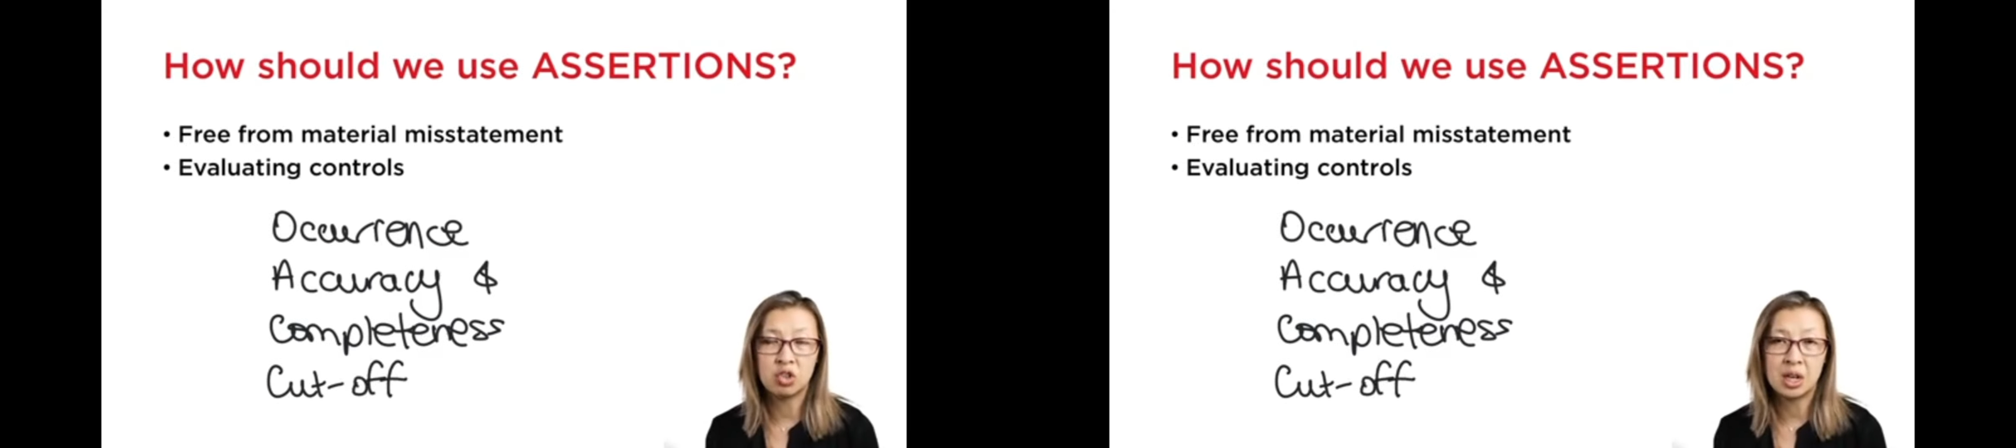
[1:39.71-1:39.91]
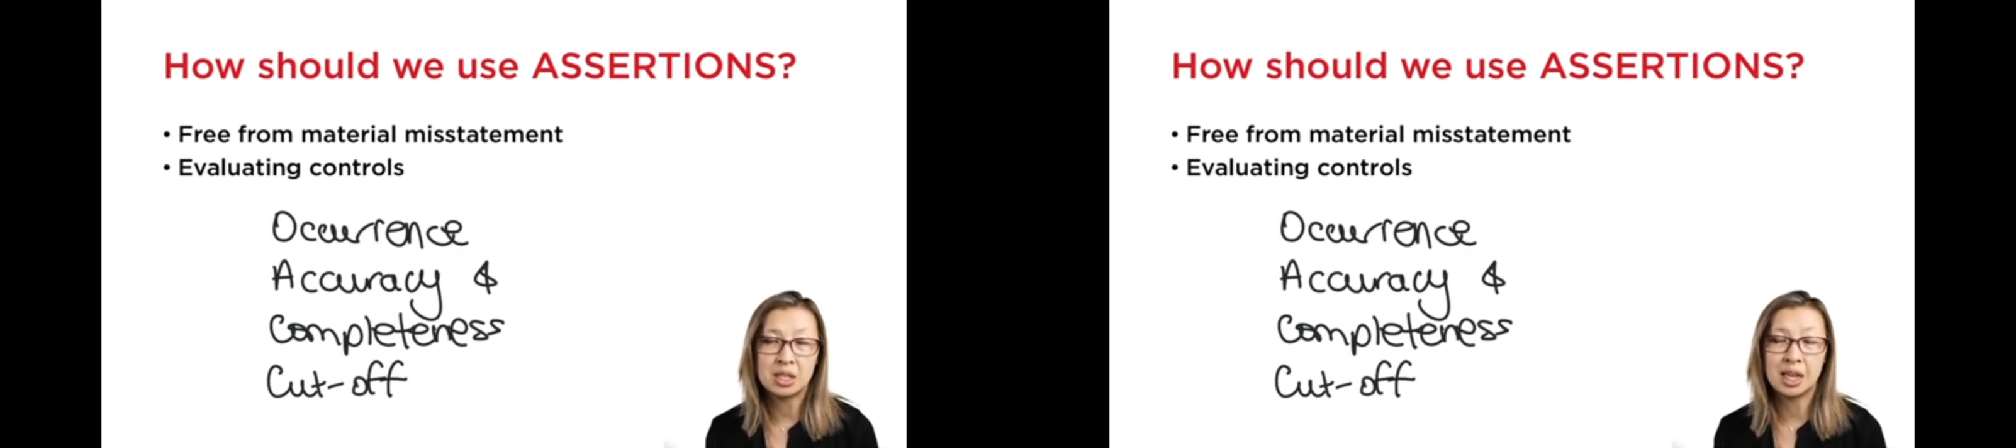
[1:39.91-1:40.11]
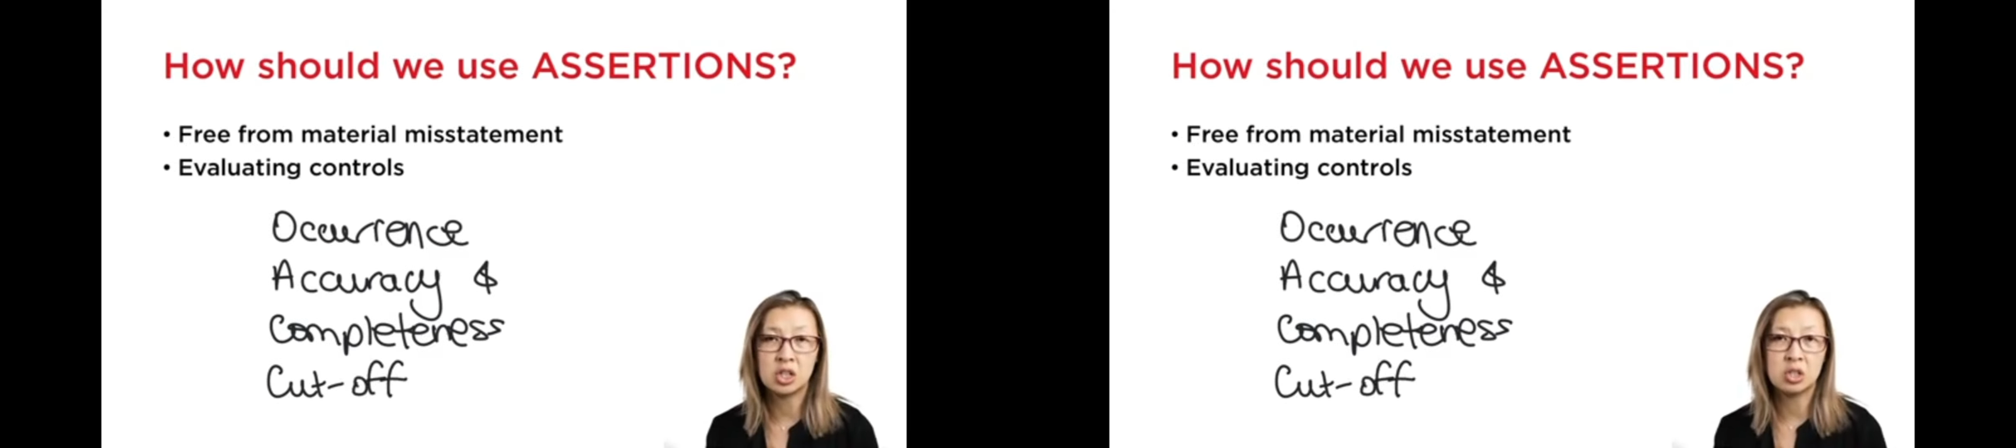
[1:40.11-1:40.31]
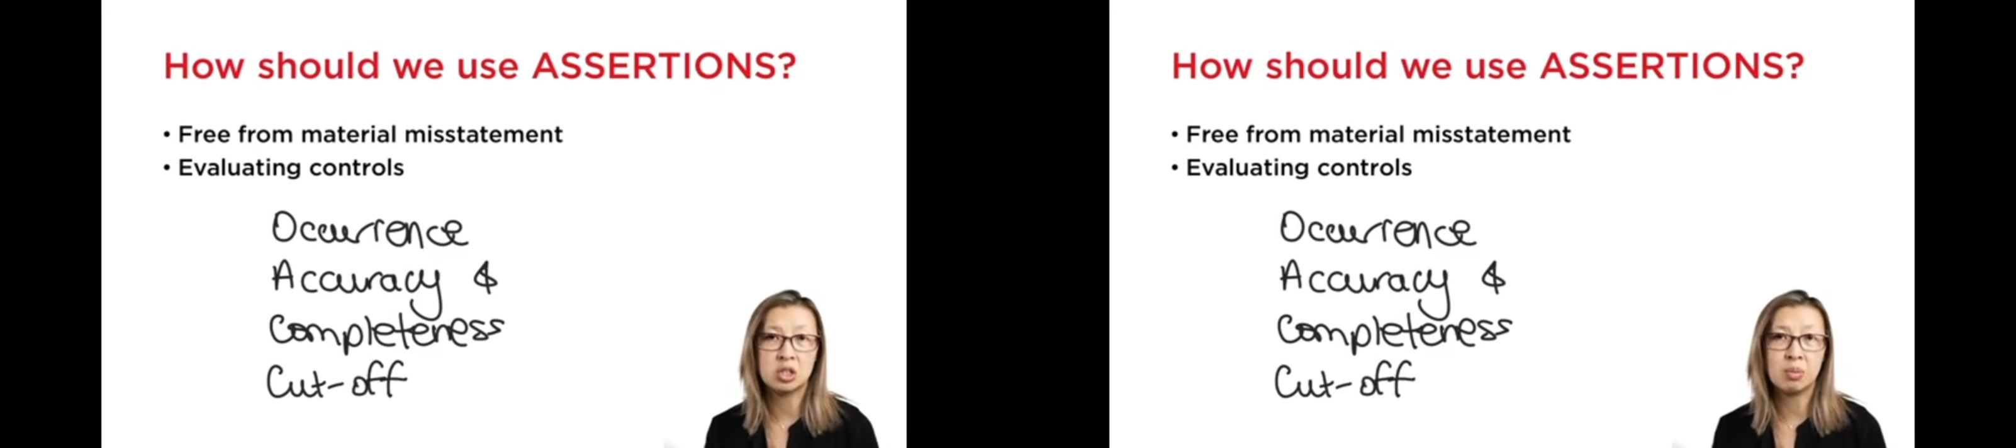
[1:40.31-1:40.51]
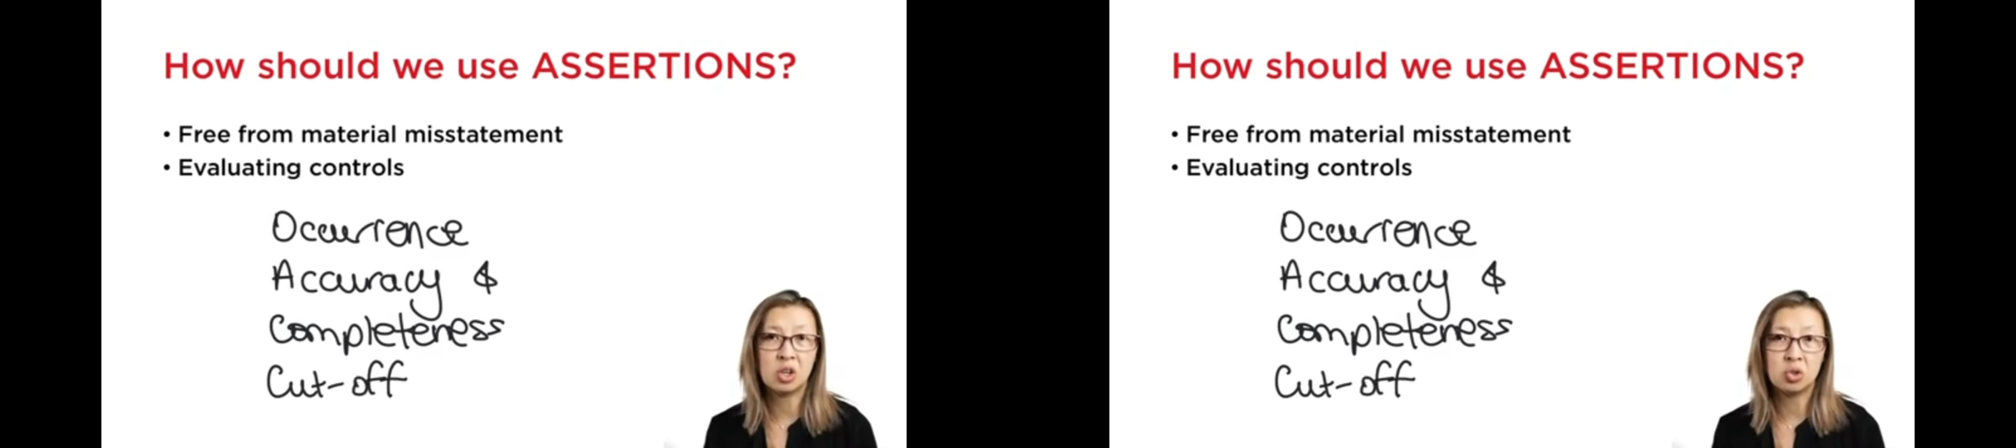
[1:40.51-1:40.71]

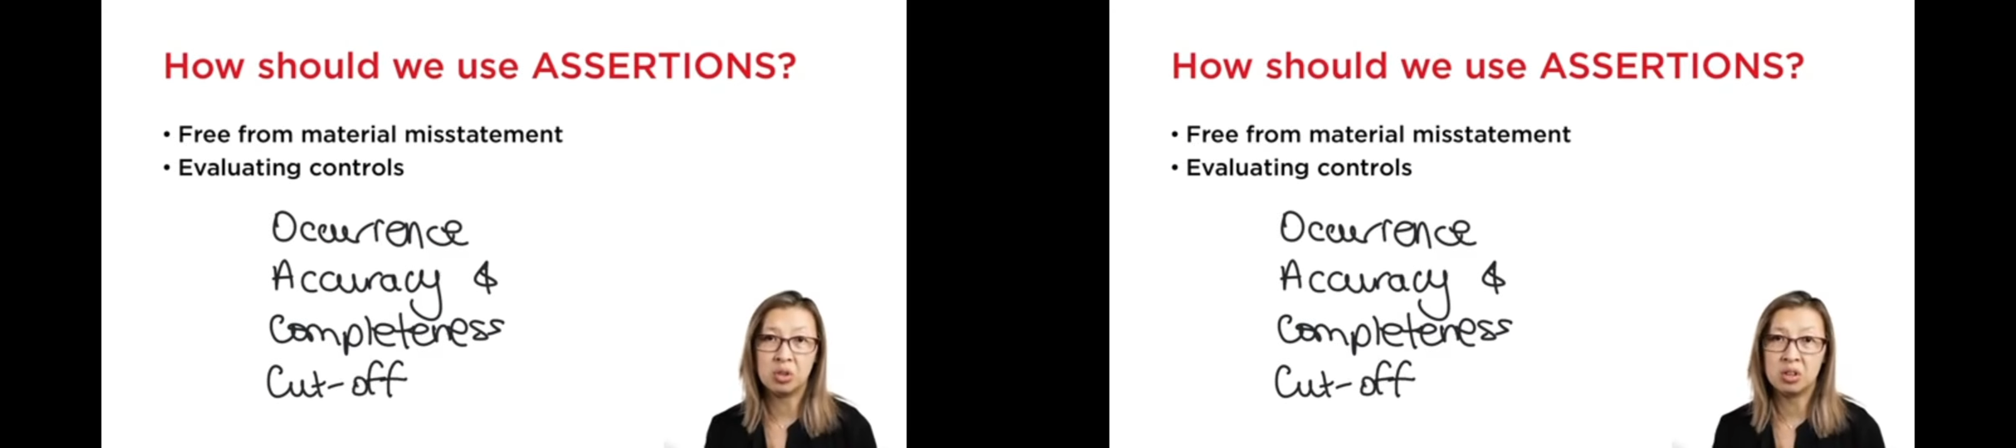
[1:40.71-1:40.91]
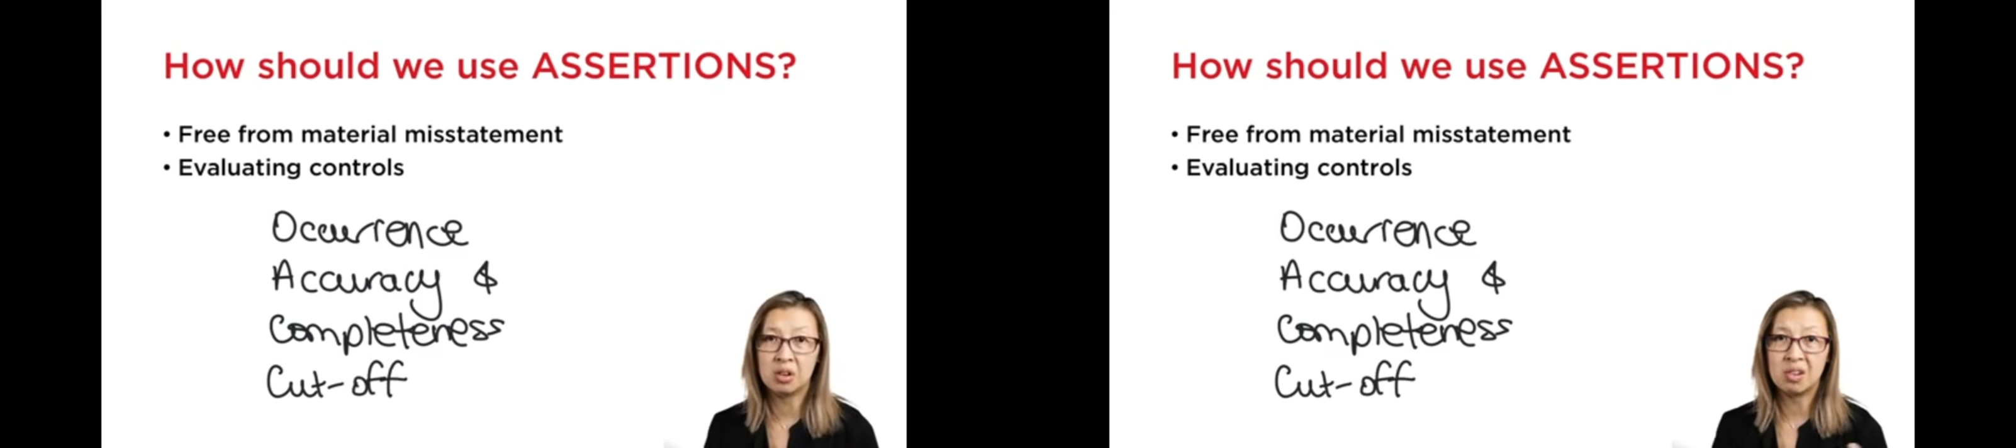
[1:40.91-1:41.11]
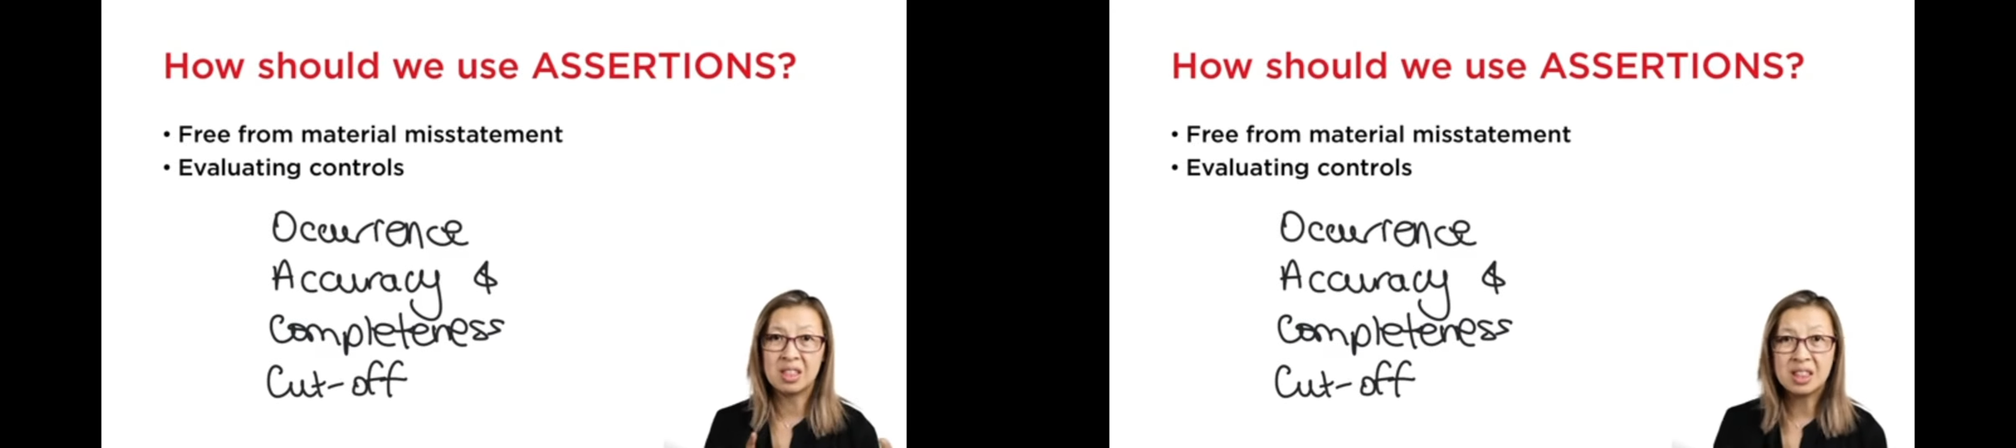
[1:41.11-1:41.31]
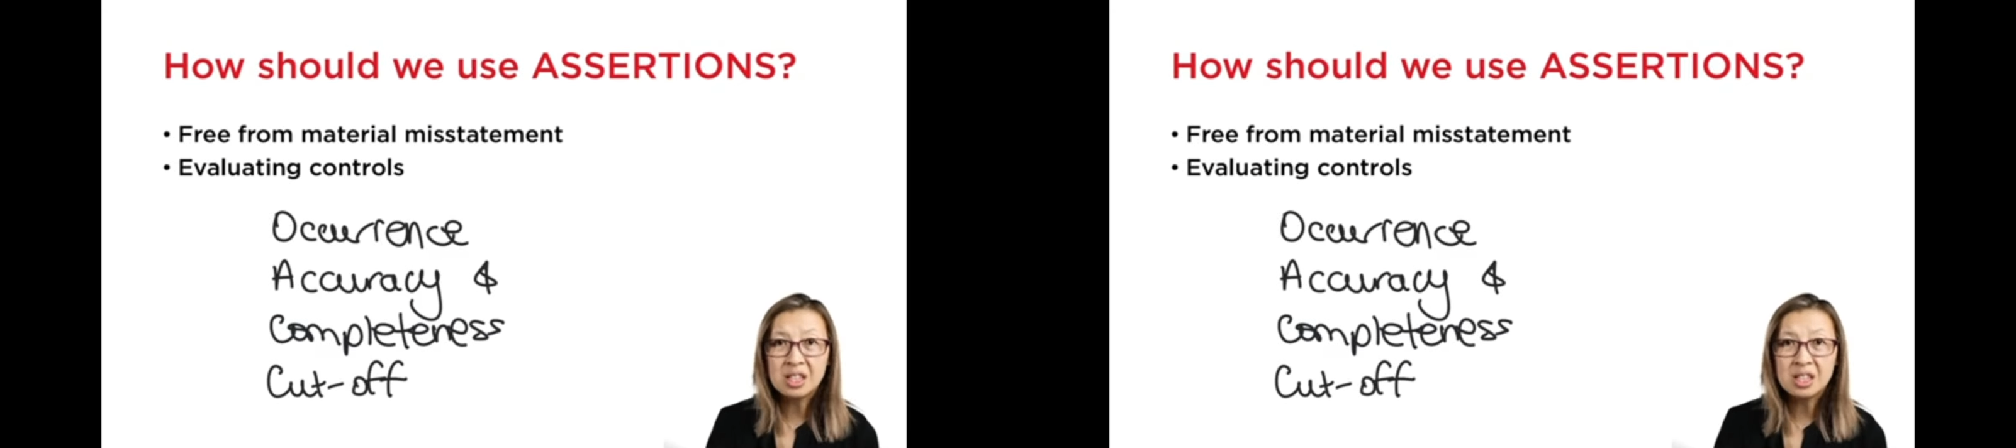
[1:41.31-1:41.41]
transactions to make sure that they're in